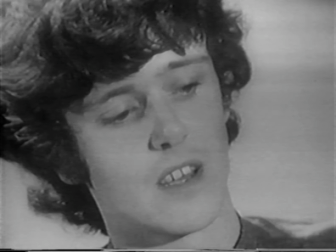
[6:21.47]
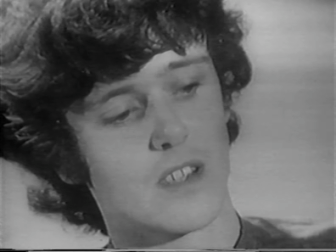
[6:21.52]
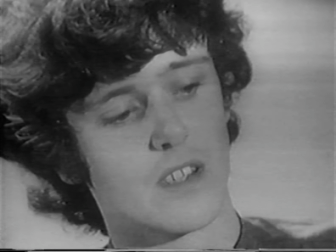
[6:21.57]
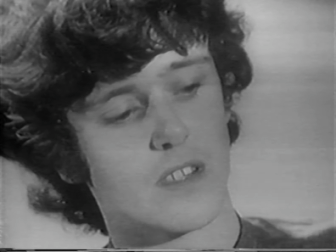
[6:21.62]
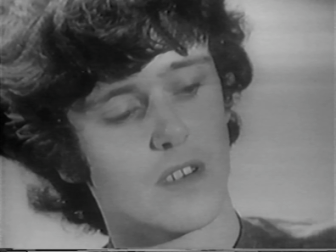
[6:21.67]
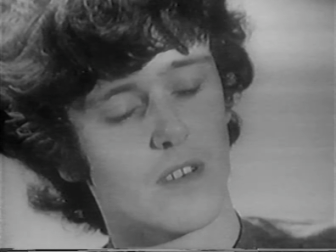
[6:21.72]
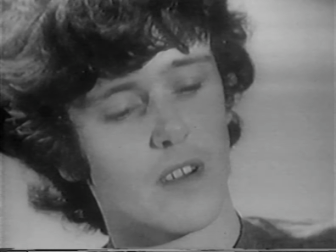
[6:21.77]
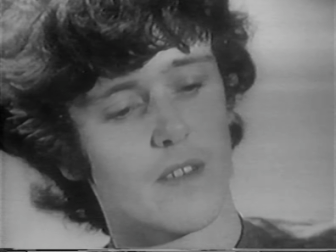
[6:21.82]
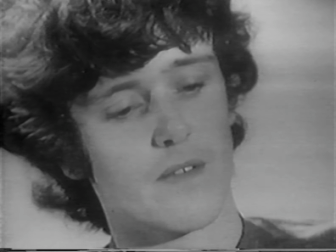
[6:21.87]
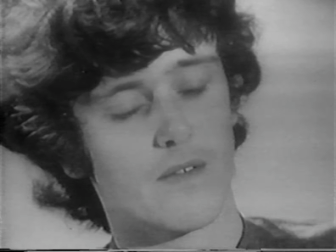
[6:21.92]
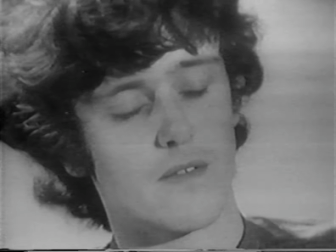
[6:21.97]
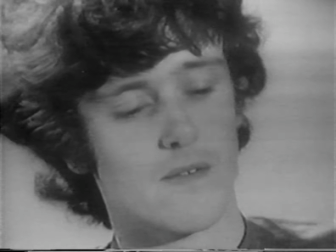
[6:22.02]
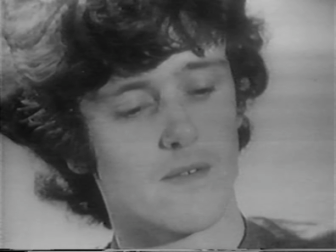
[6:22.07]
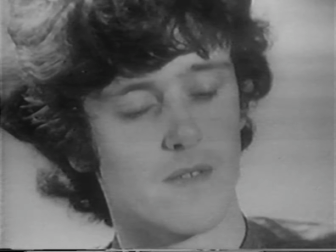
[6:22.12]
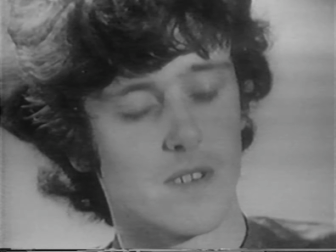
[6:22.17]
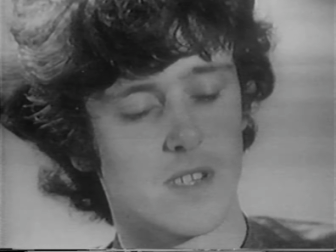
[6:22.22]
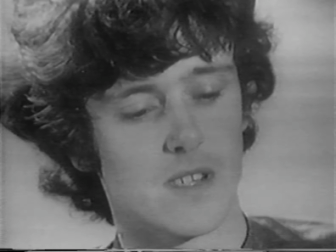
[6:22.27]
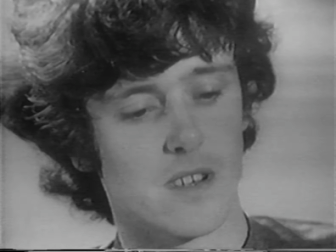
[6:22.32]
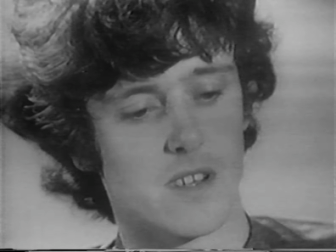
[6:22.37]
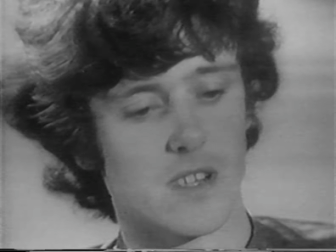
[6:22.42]
So I've
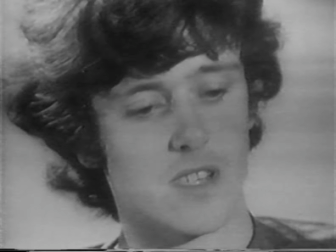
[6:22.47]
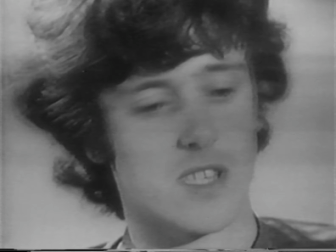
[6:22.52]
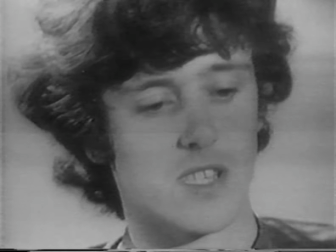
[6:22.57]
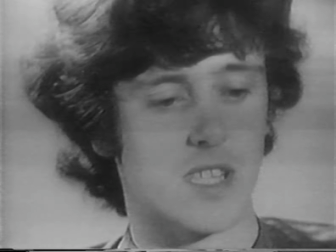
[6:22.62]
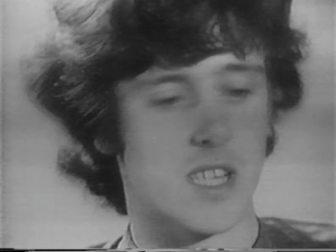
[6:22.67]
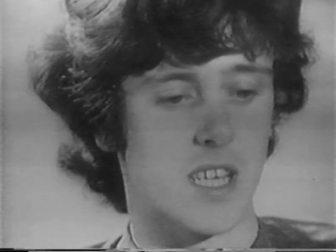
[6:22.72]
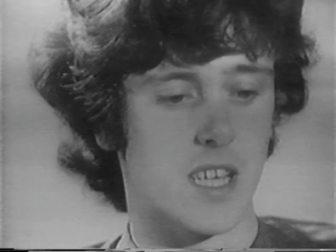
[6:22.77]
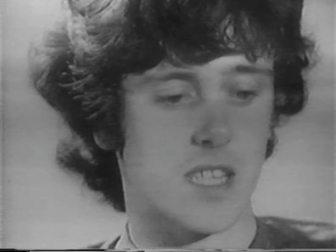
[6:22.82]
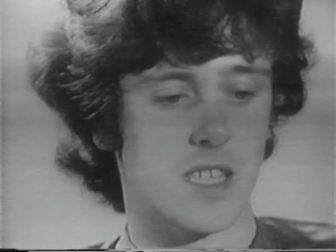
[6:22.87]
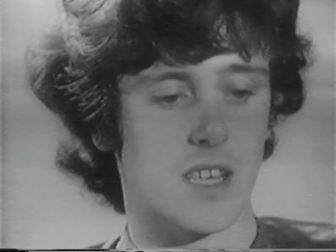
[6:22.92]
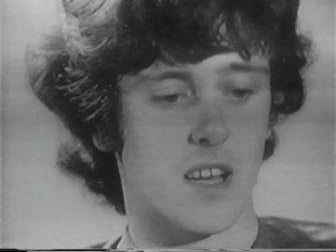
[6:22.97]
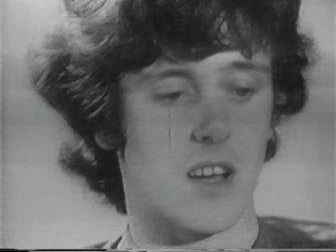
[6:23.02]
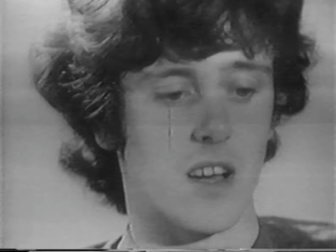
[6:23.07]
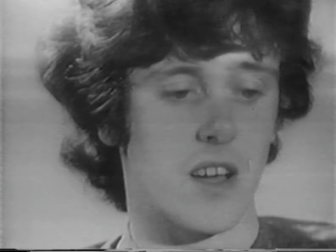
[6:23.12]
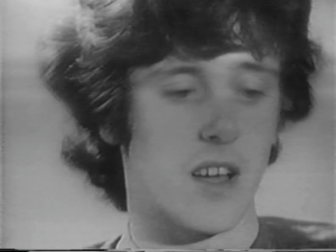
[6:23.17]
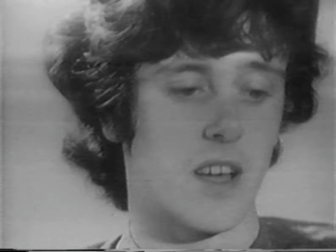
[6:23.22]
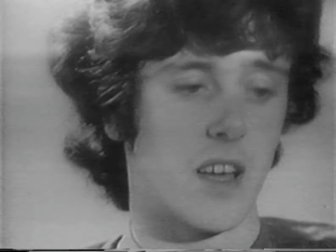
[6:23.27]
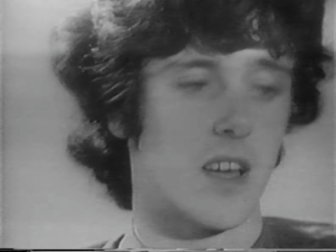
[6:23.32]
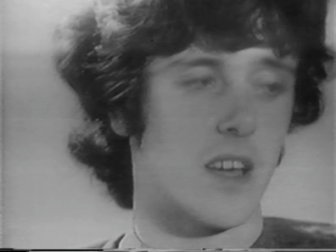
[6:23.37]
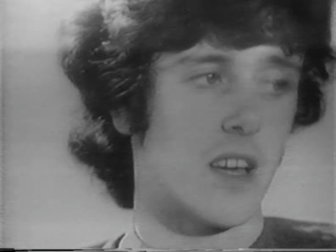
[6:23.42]
returned just to guitar,
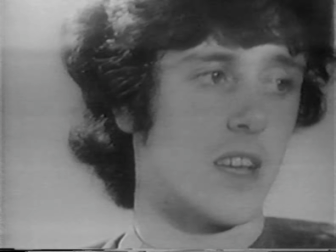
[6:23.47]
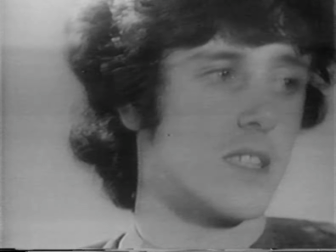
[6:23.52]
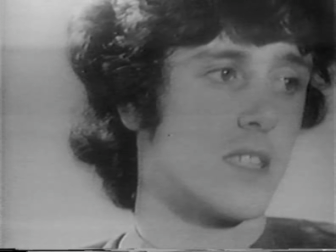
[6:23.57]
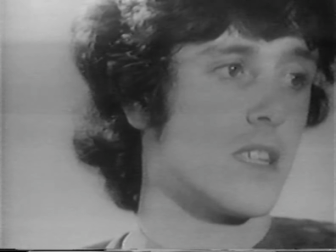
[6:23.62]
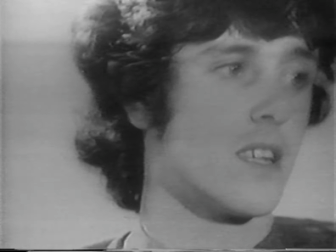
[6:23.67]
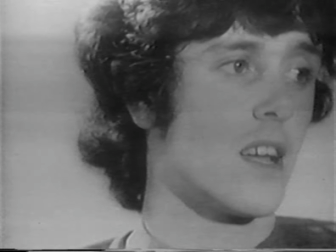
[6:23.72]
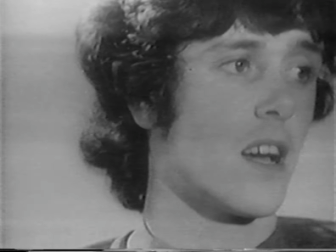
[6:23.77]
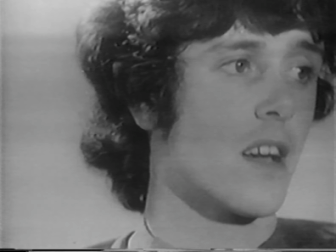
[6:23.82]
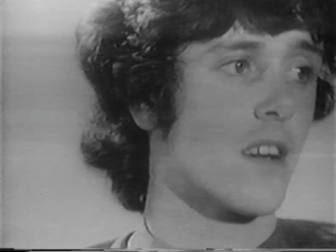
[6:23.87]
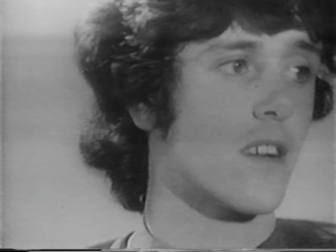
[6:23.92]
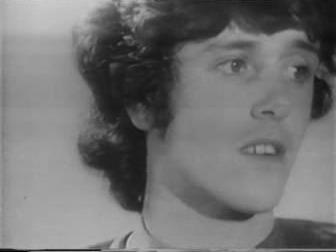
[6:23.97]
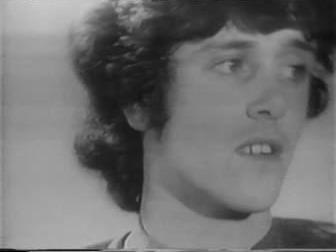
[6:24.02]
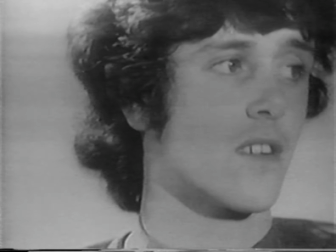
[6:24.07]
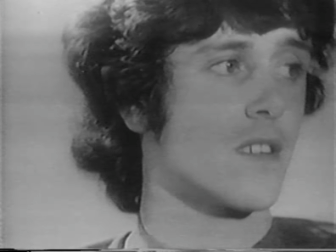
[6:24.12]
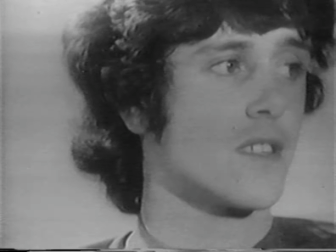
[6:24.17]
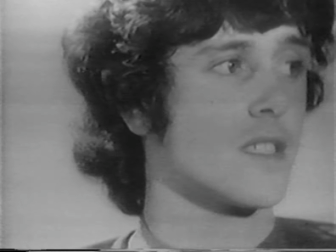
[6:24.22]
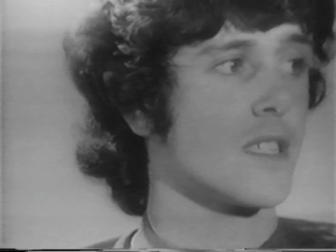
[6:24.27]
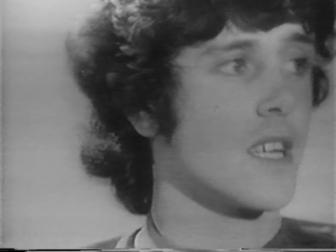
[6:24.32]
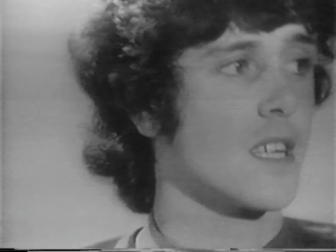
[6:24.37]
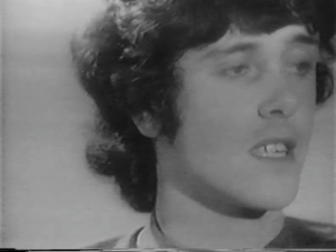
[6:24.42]
and tonight I'm going
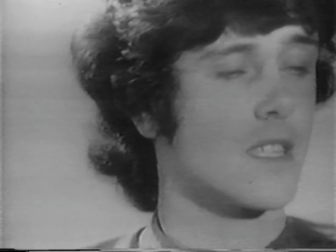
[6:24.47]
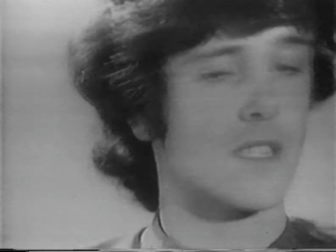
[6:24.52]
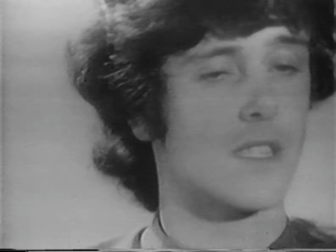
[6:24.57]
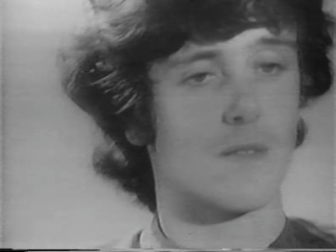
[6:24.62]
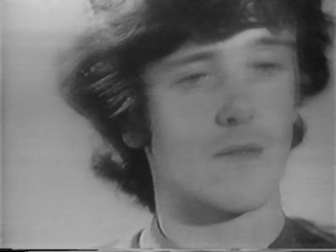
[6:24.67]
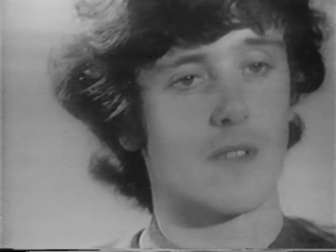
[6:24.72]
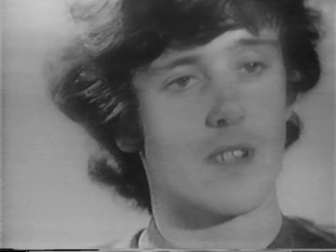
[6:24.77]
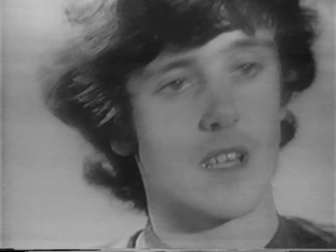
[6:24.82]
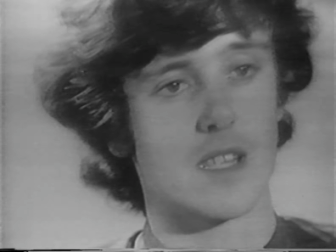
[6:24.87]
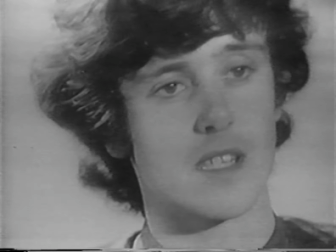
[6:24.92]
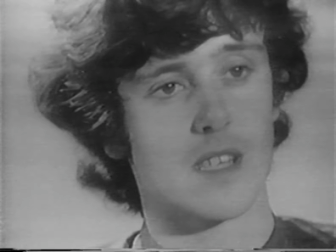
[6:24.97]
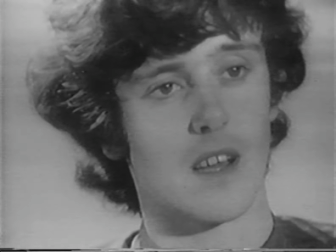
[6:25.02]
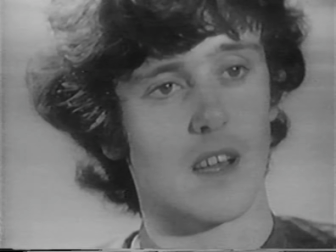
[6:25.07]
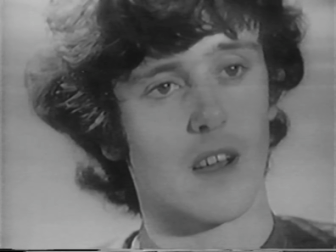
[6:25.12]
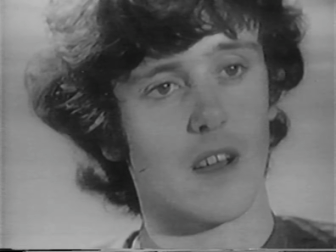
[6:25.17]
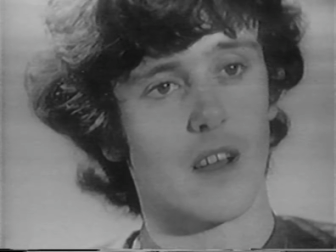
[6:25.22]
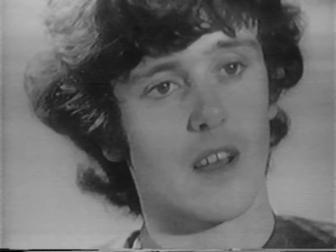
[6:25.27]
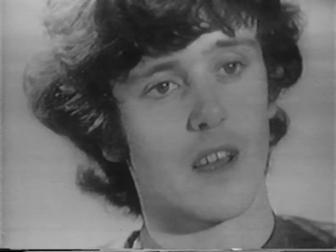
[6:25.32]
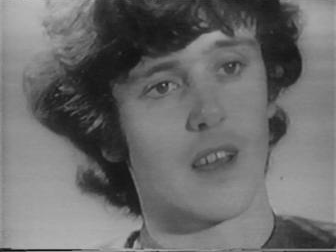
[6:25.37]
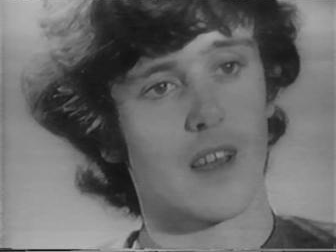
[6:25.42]
on stage just with a
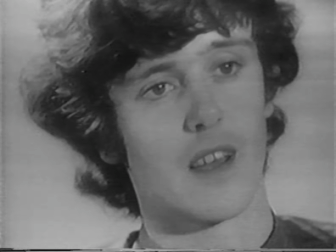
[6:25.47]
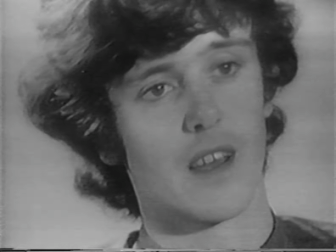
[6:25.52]
guitar